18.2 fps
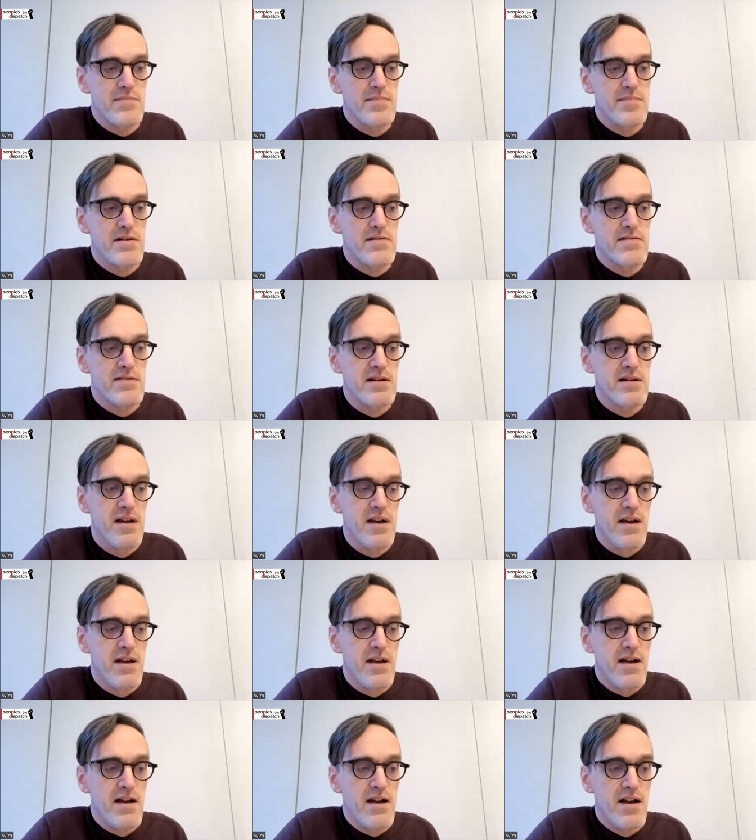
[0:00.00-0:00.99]
about,
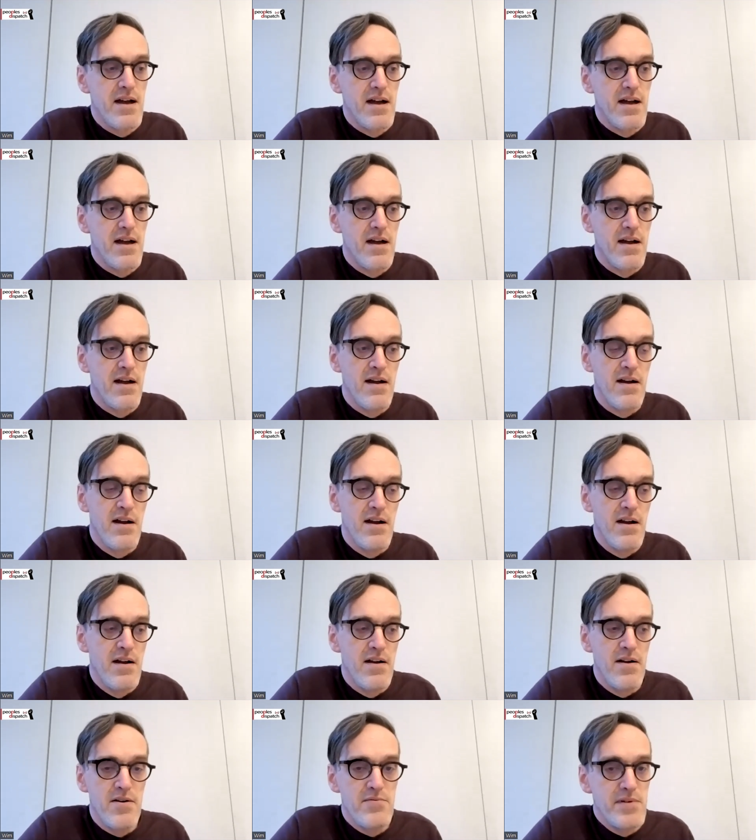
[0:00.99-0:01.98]
uh,
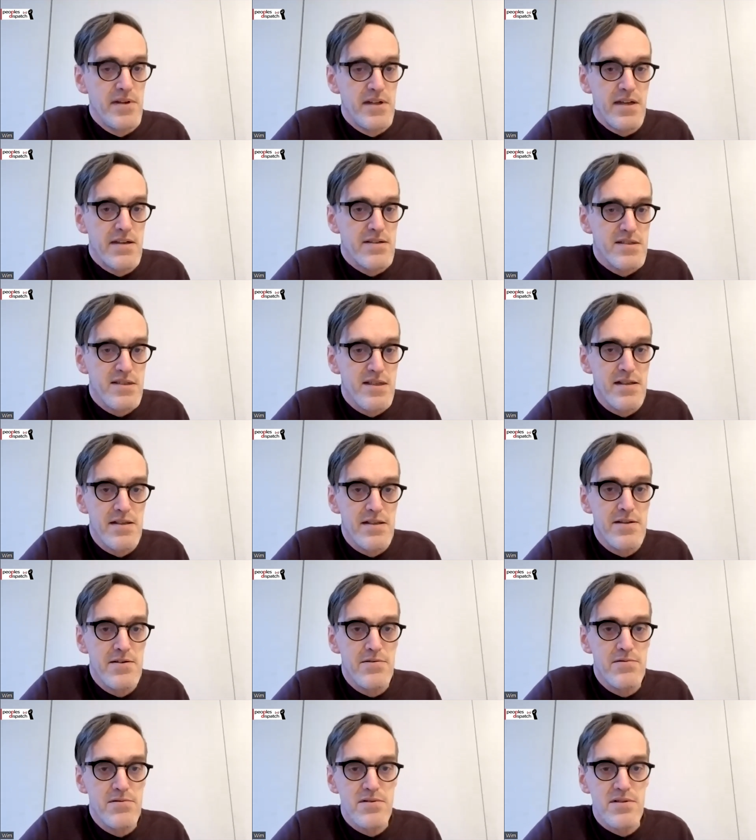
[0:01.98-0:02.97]
we can still
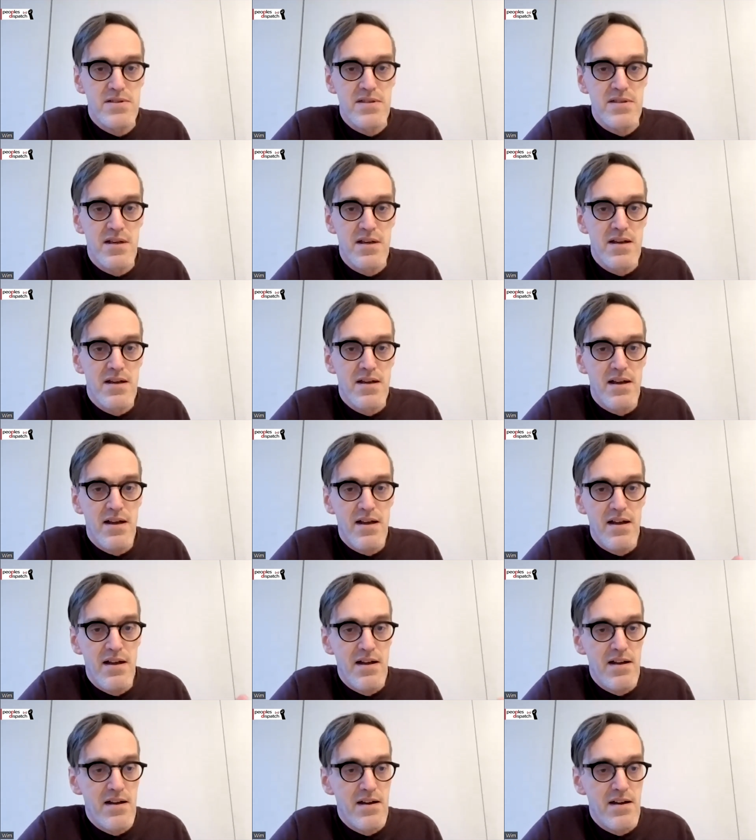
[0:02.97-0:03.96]
use
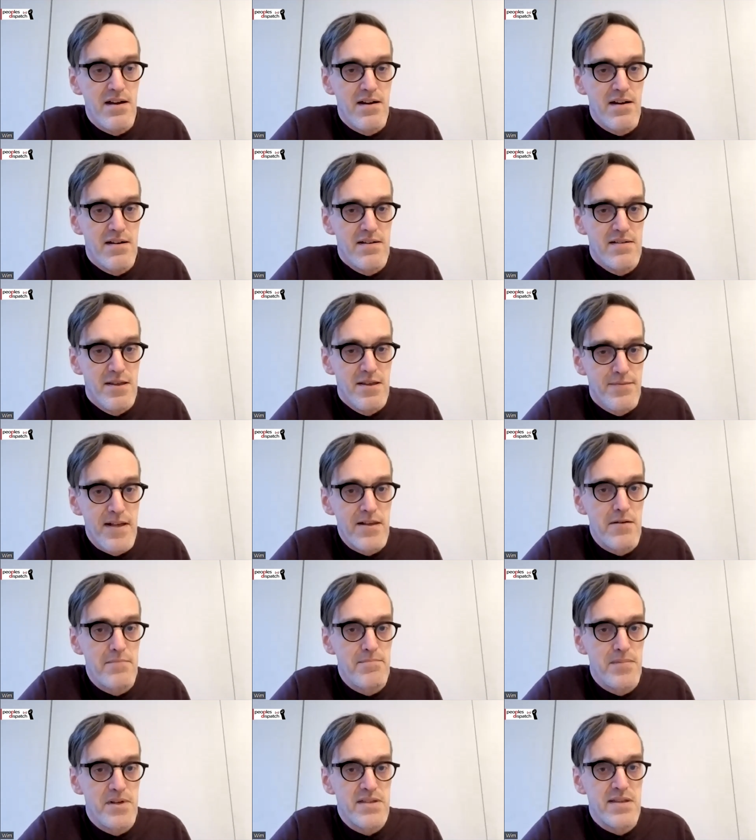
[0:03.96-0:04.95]
uh,
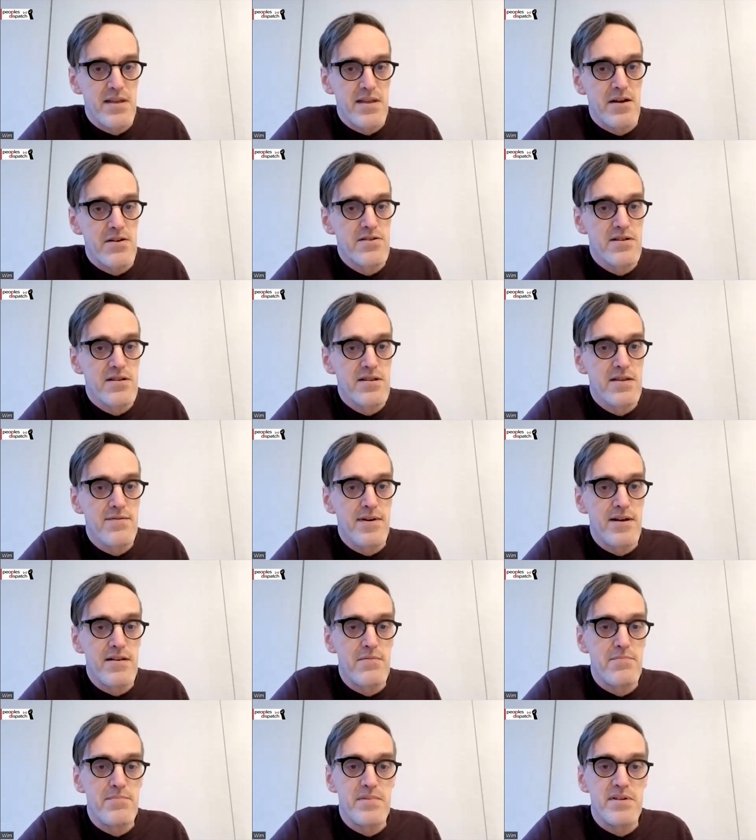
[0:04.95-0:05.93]
development and
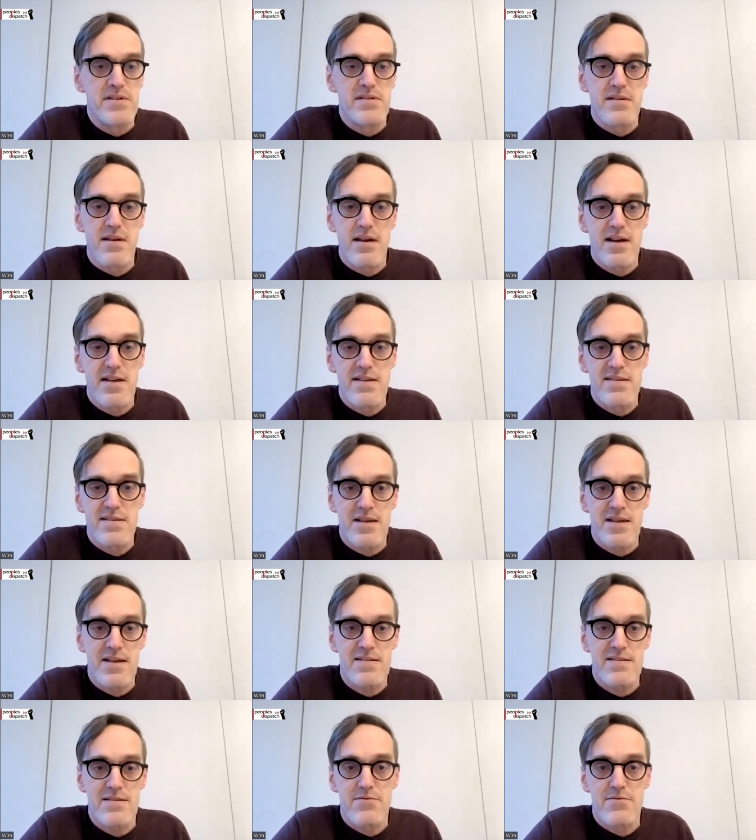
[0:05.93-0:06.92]
underdevelopment as,
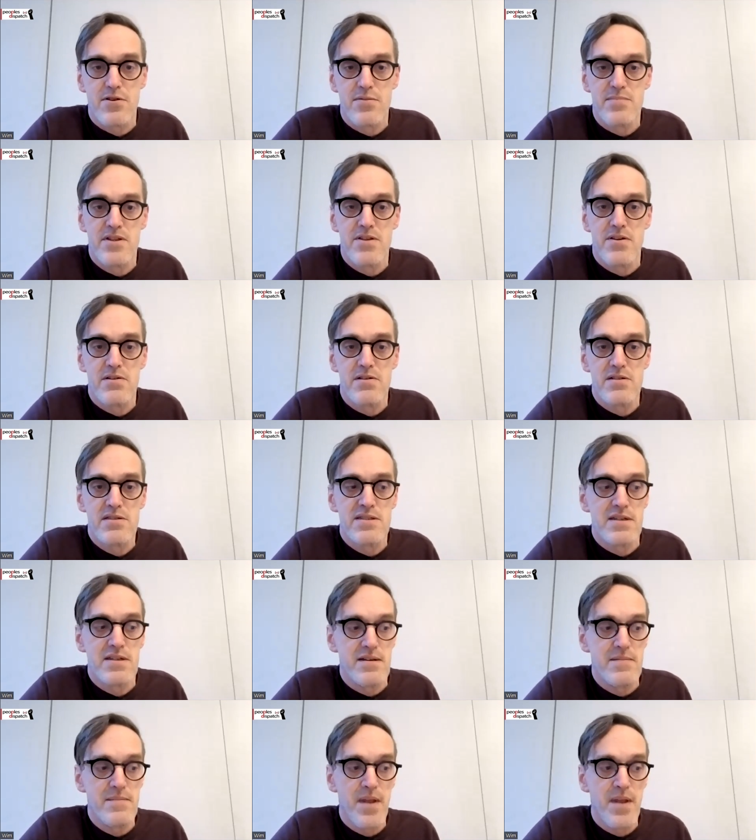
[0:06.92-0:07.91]
as
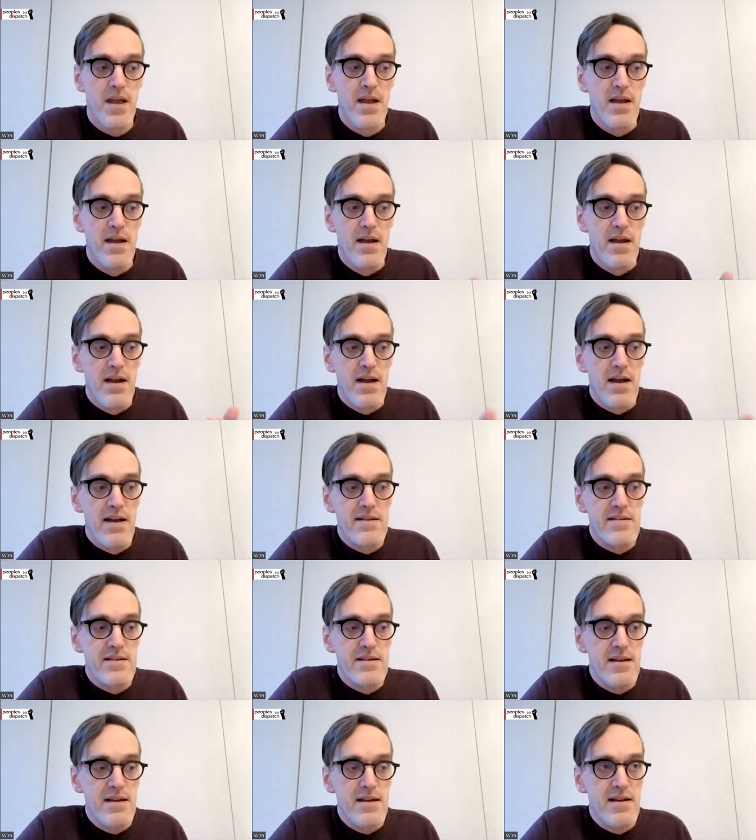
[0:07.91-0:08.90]
terminology. Mm.
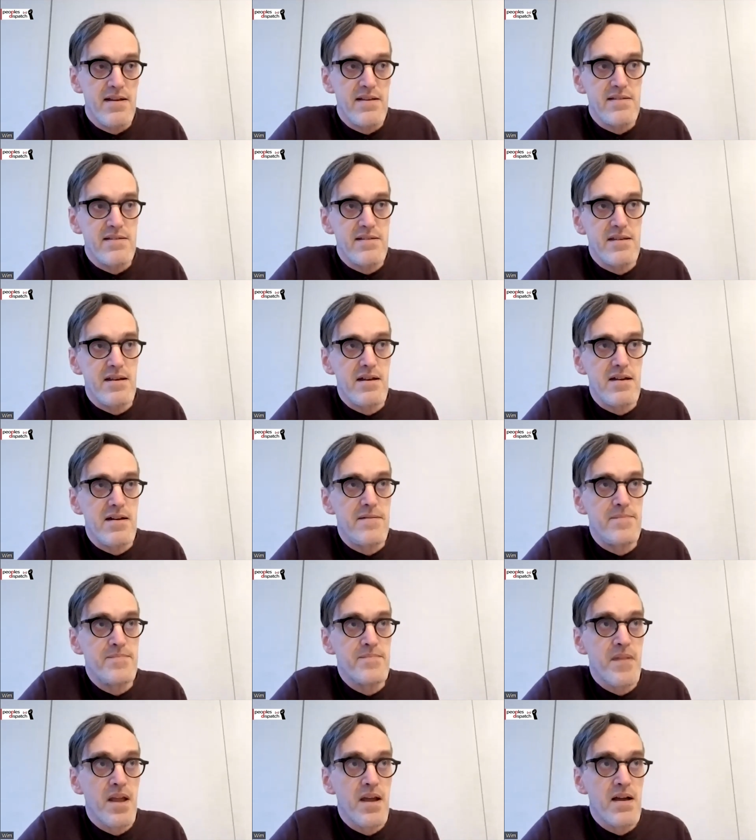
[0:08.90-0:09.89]
And, and
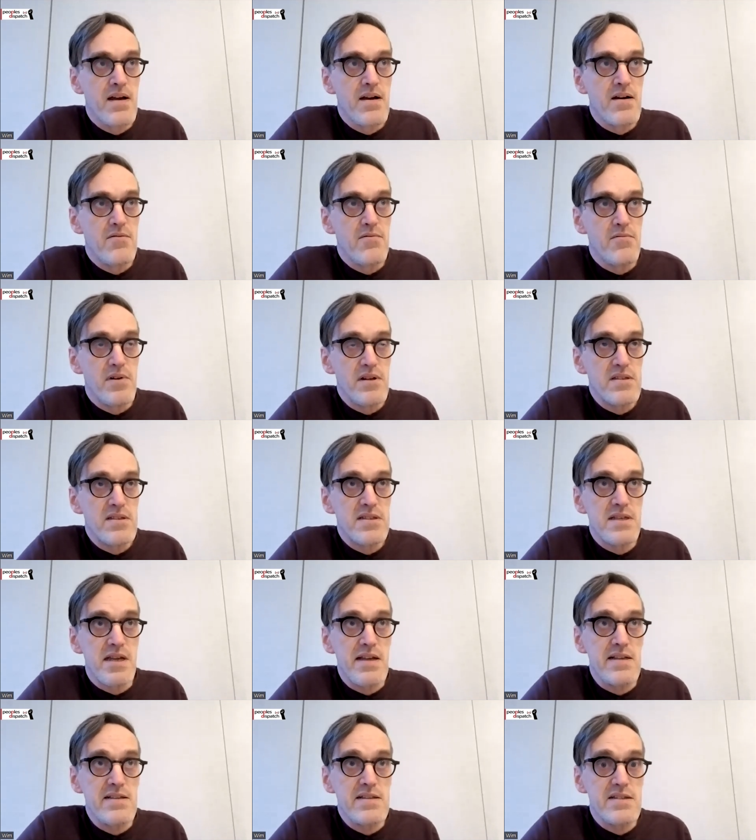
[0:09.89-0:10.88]
um, what
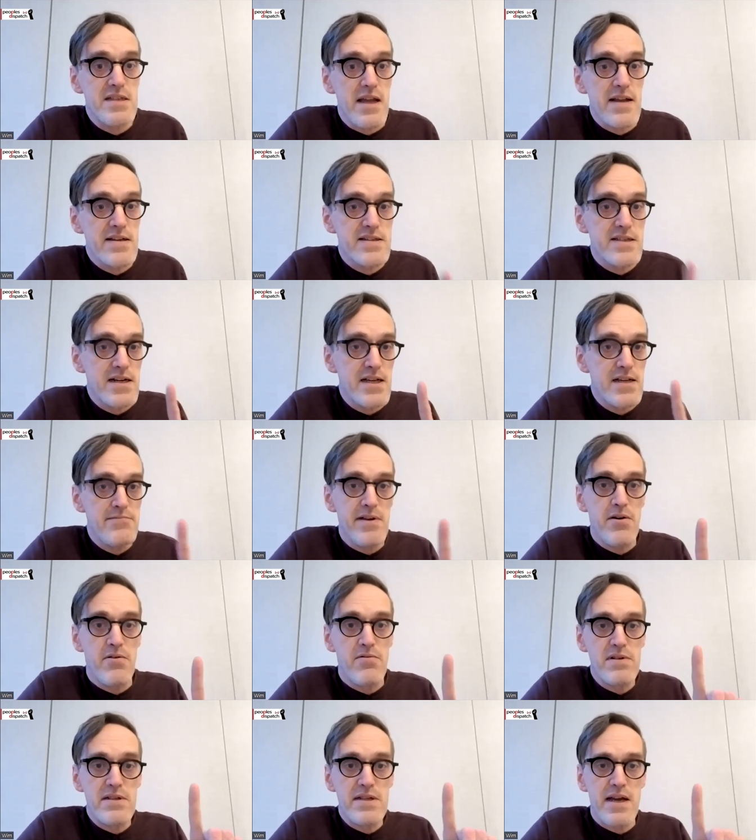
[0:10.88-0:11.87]
changed? Actually, we
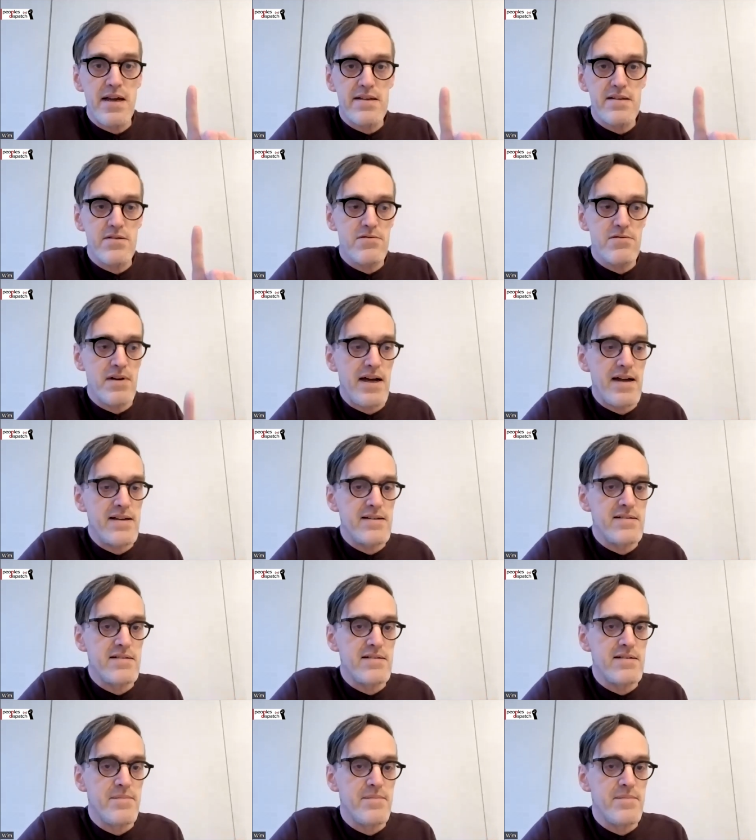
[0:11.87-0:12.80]
only had to add